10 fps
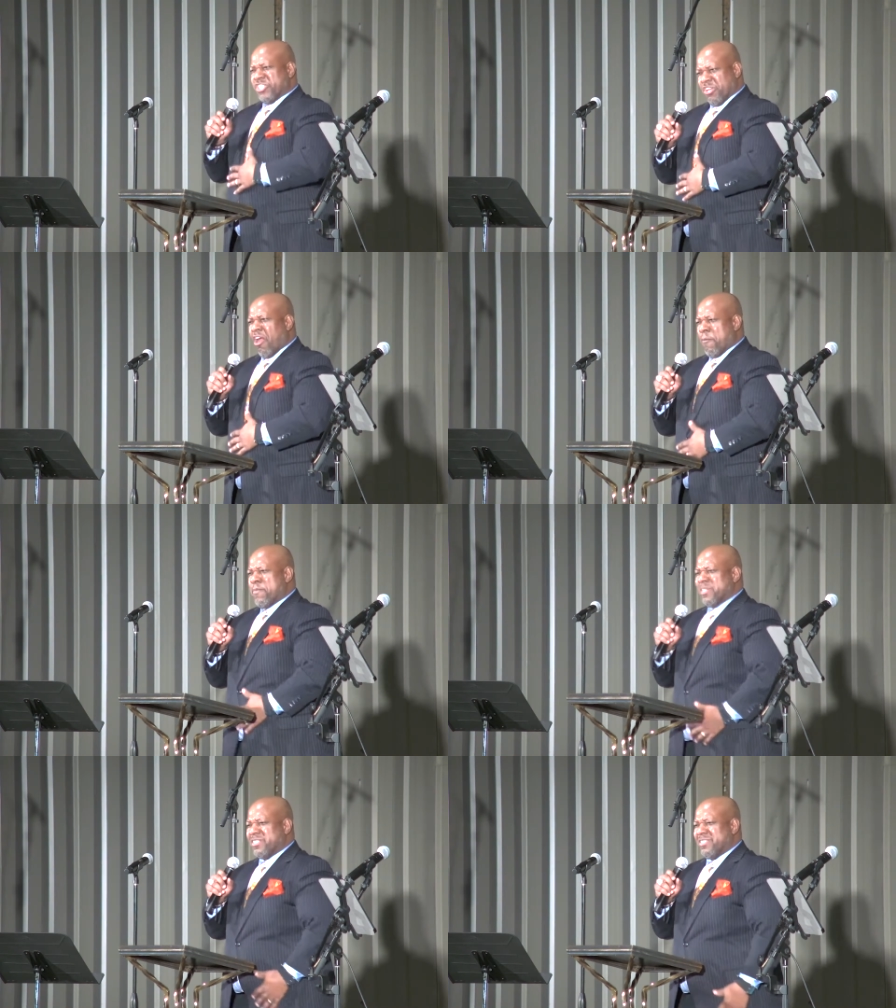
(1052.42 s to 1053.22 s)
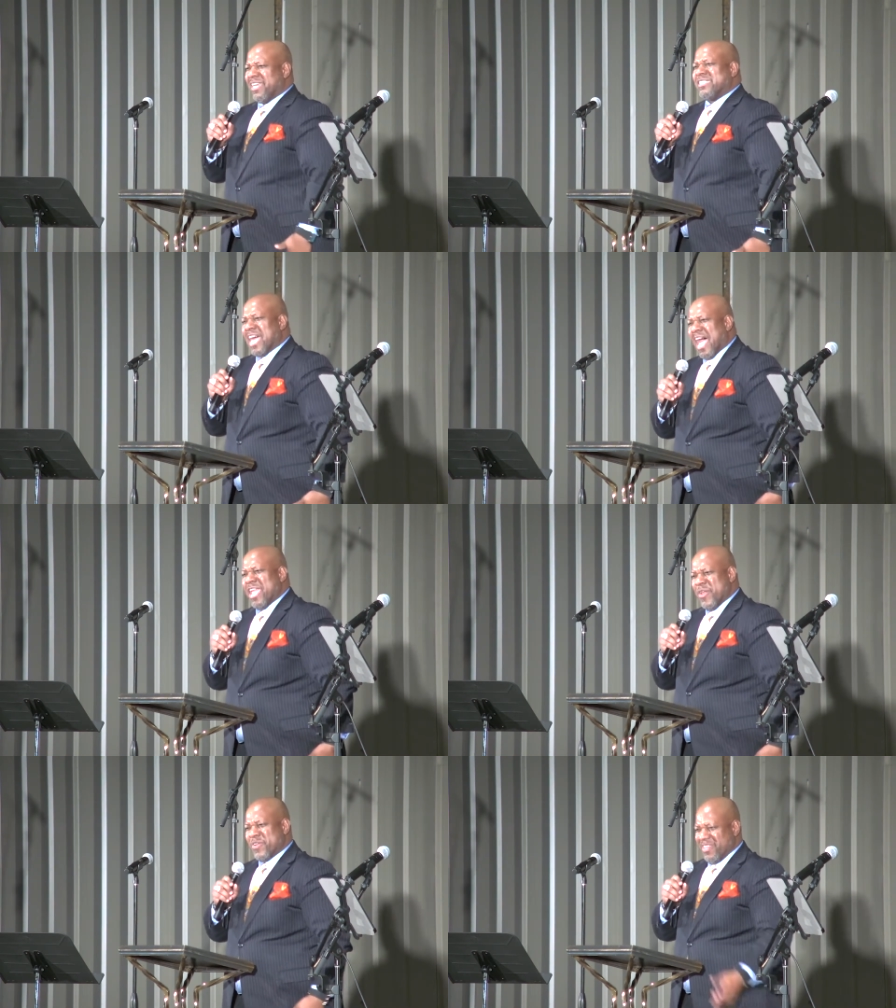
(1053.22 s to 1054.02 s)
the sharpest
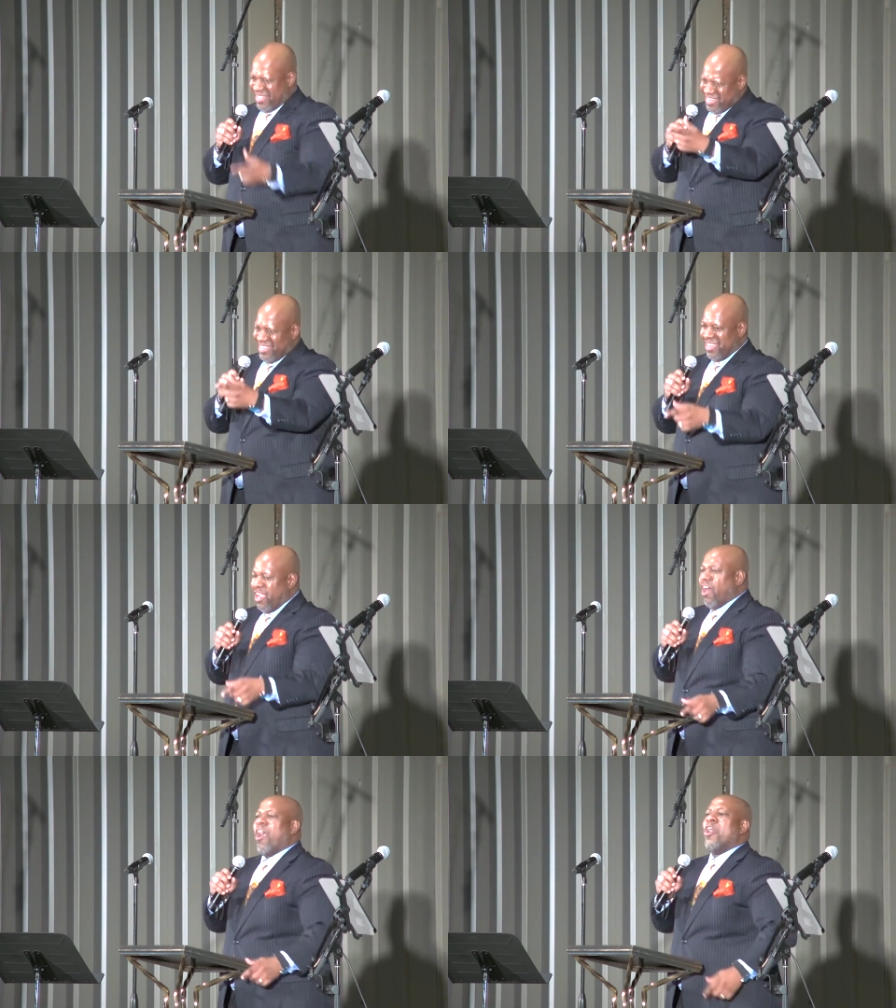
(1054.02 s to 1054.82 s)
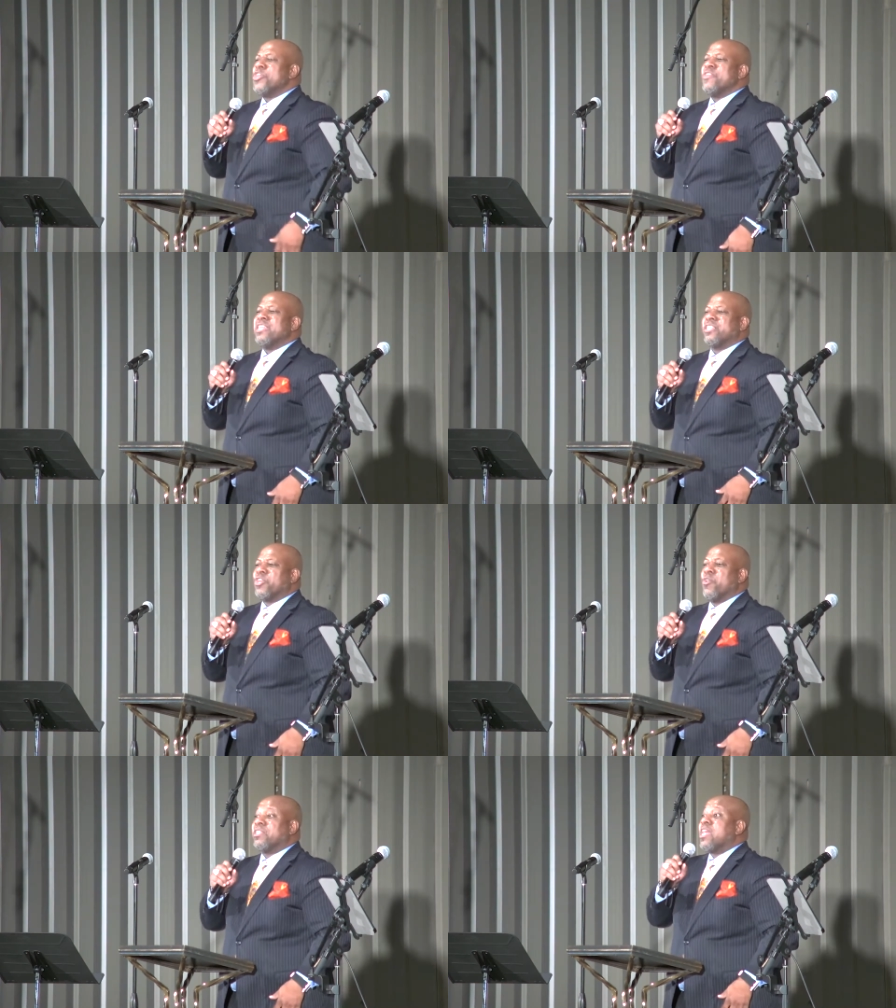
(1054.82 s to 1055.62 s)
attired in here. All you need to
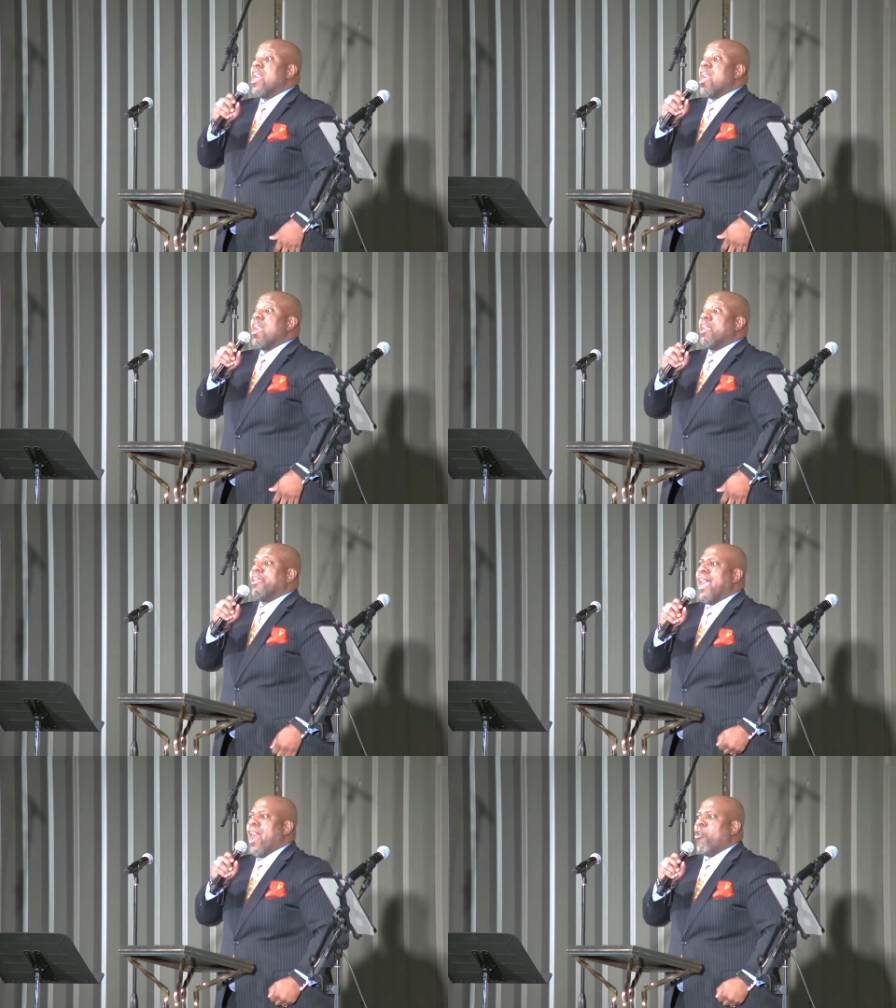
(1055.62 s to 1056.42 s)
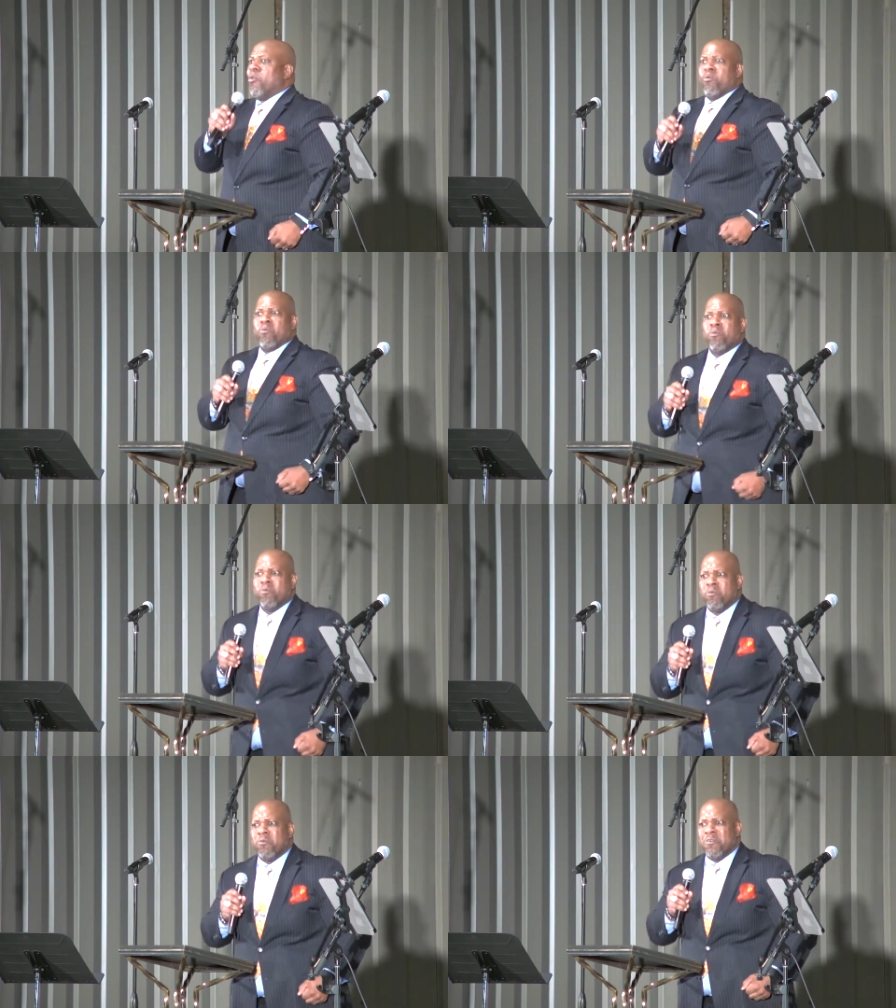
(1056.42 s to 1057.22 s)
do is go.
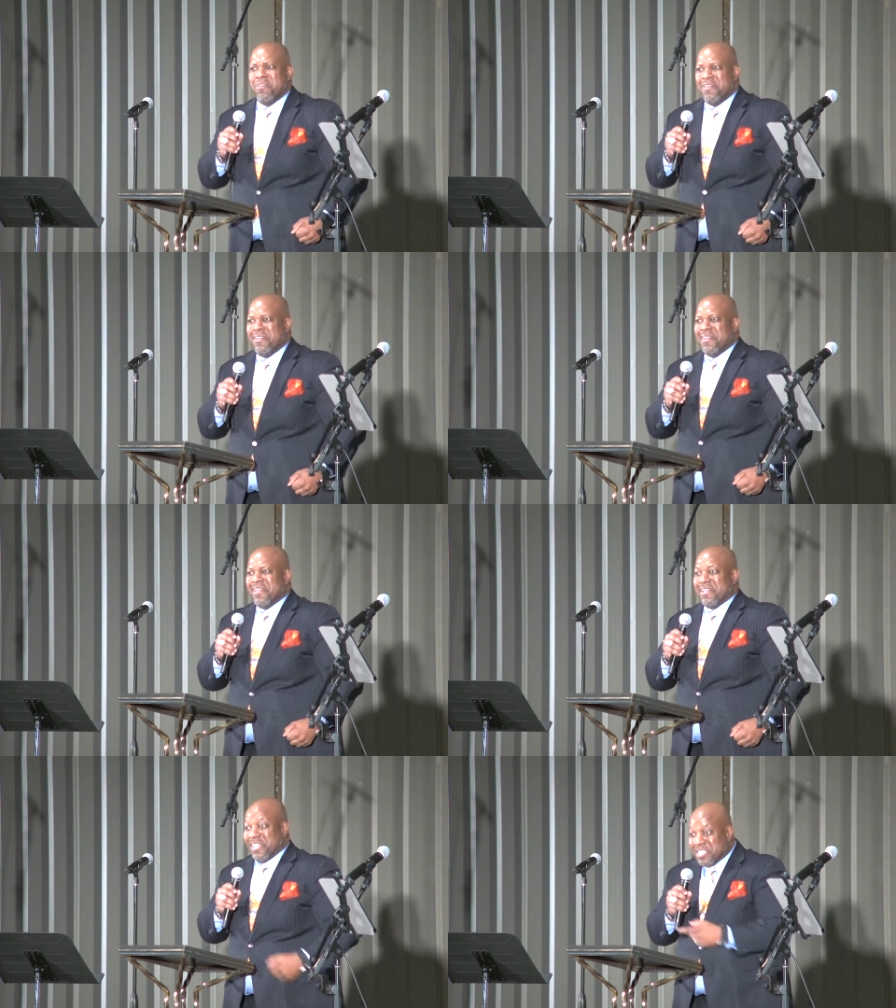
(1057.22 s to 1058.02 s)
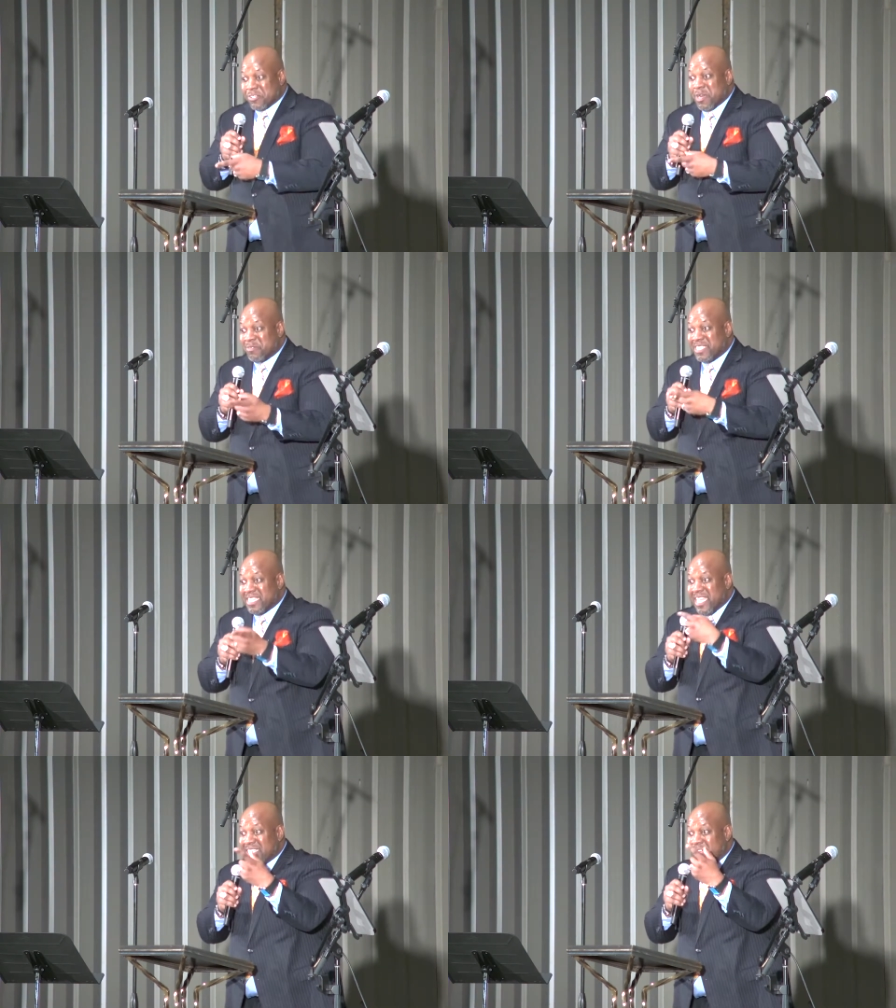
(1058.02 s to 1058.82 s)
Because the scripture
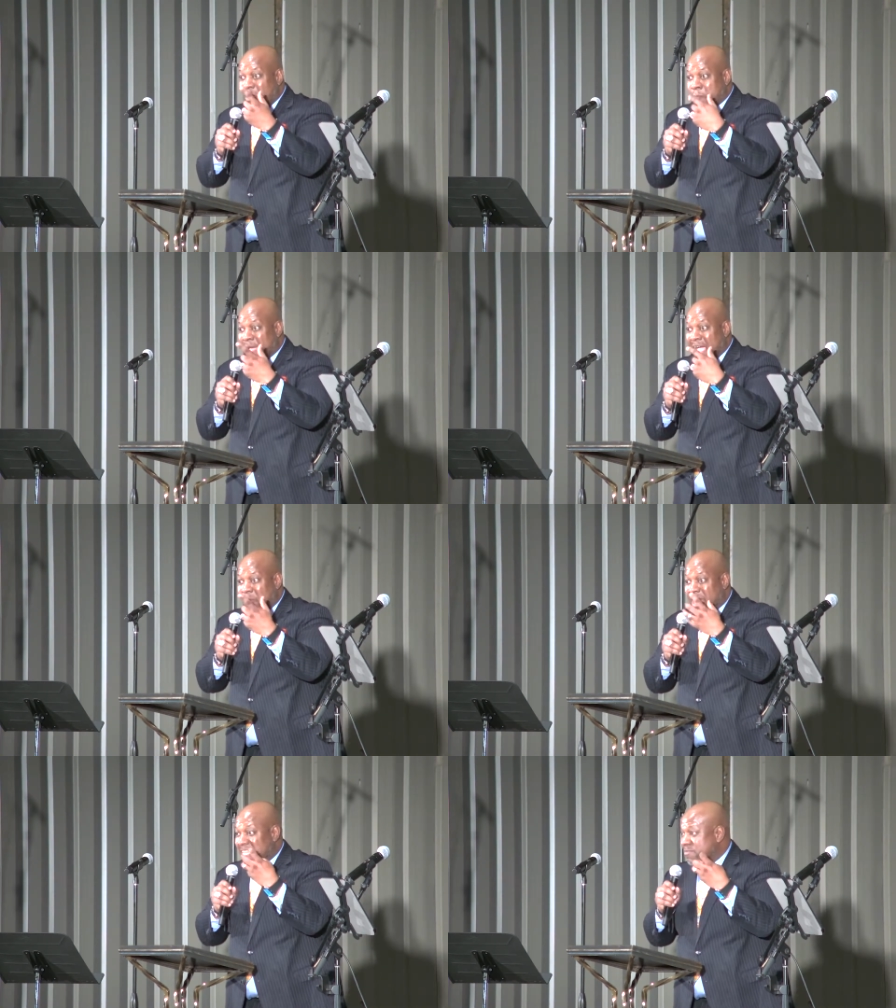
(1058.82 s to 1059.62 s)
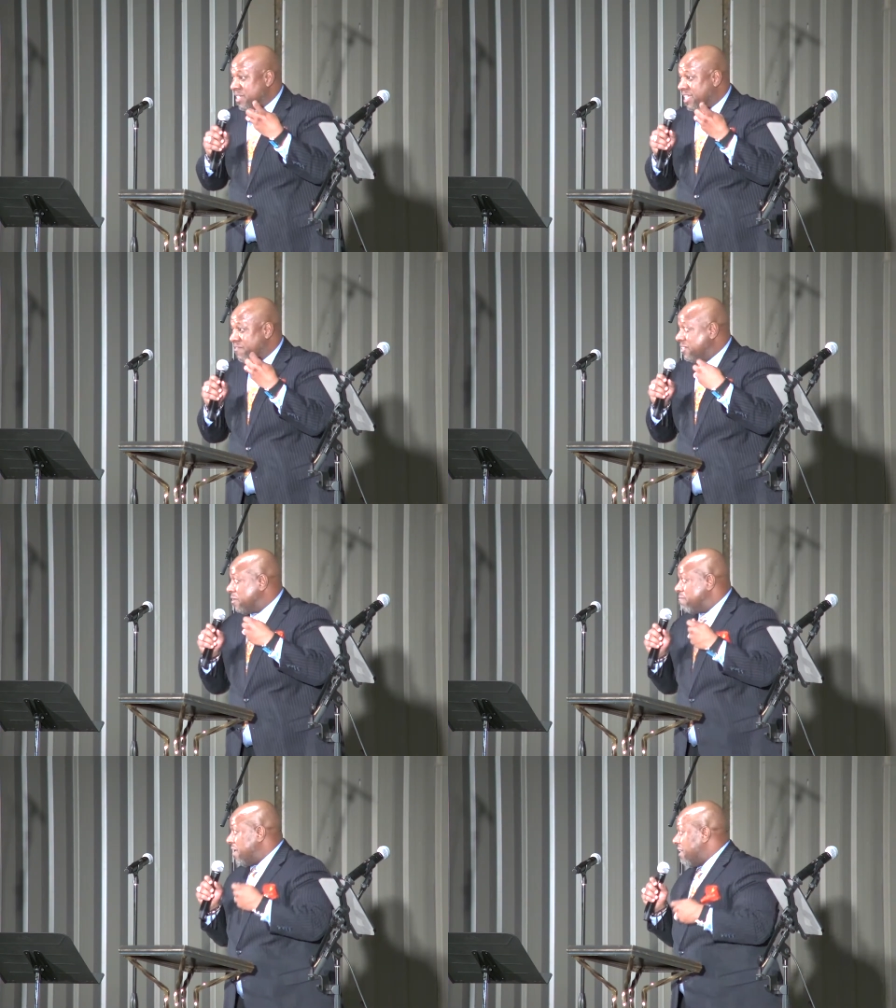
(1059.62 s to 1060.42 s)
says, All power has been given
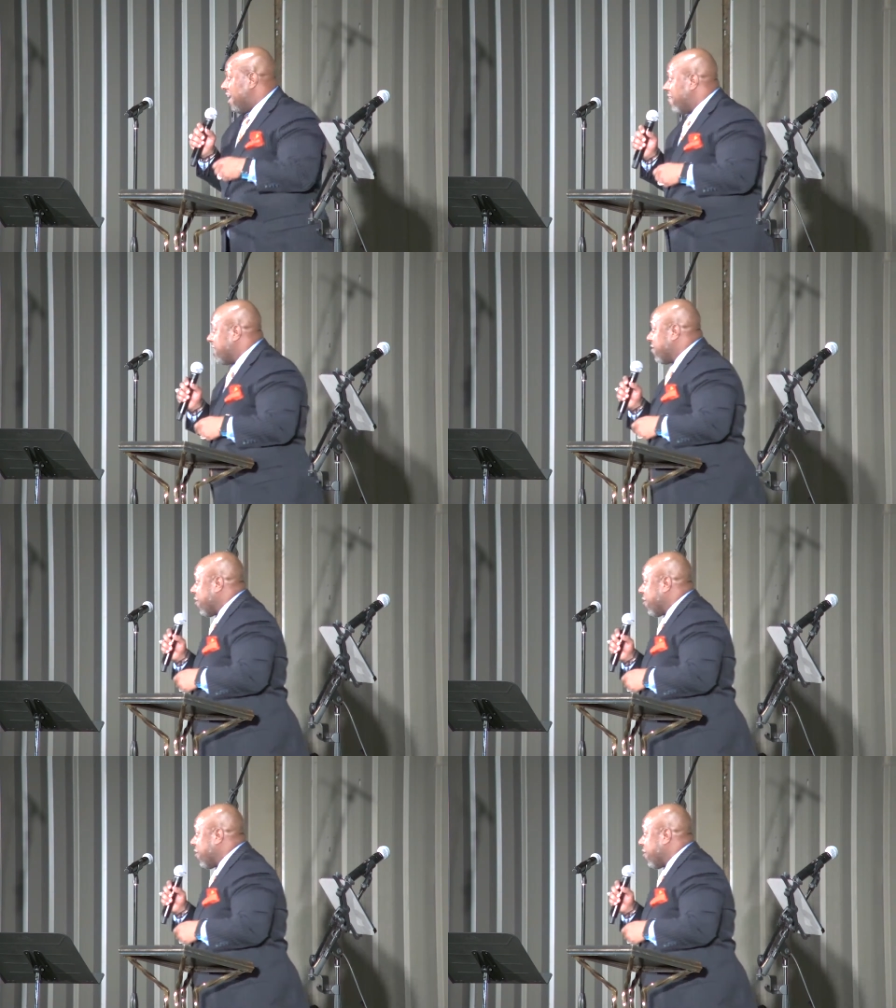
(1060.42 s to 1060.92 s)
to me in heaven